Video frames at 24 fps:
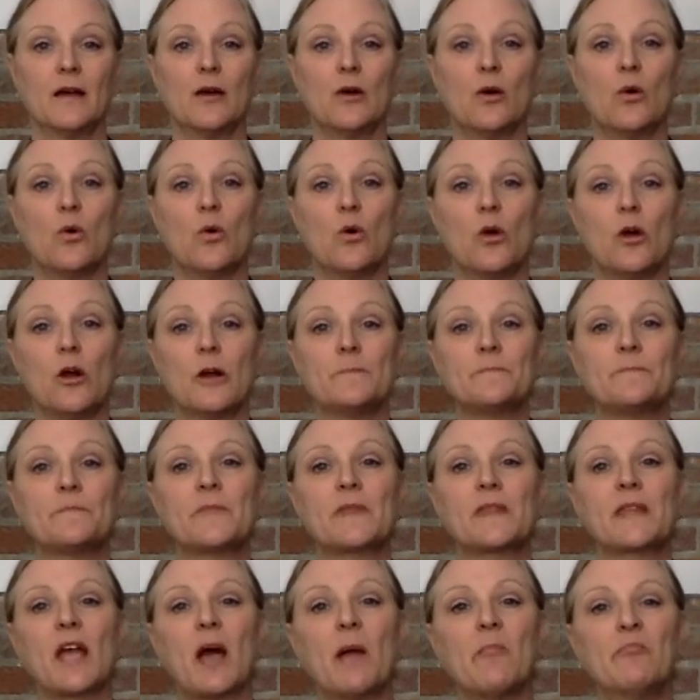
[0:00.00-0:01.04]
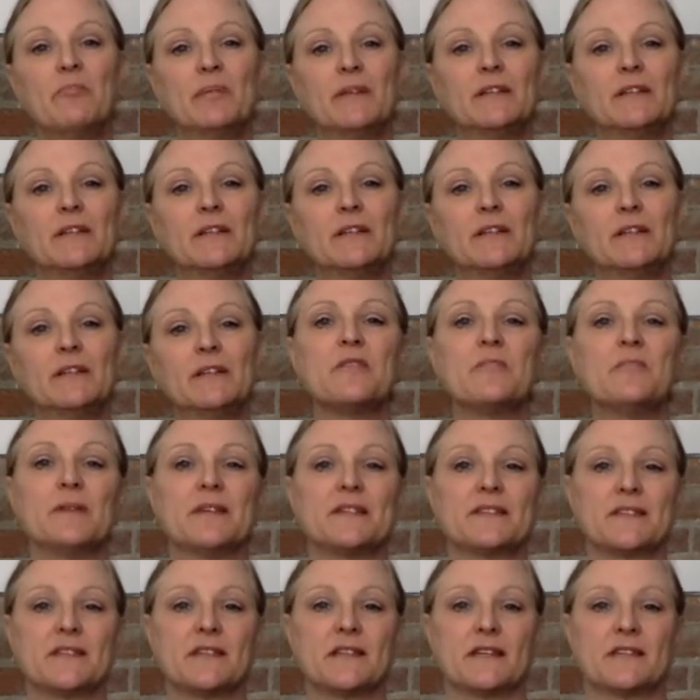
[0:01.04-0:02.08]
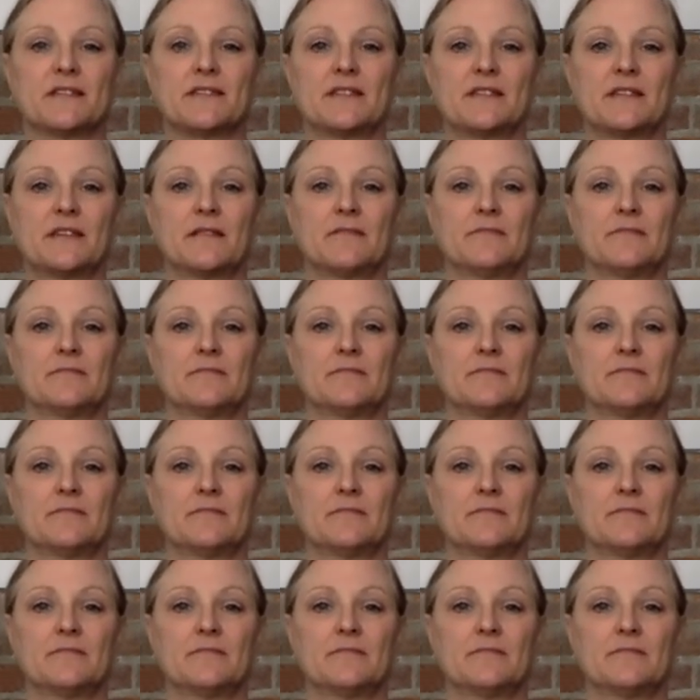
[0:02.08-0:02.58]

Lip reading: or building the business.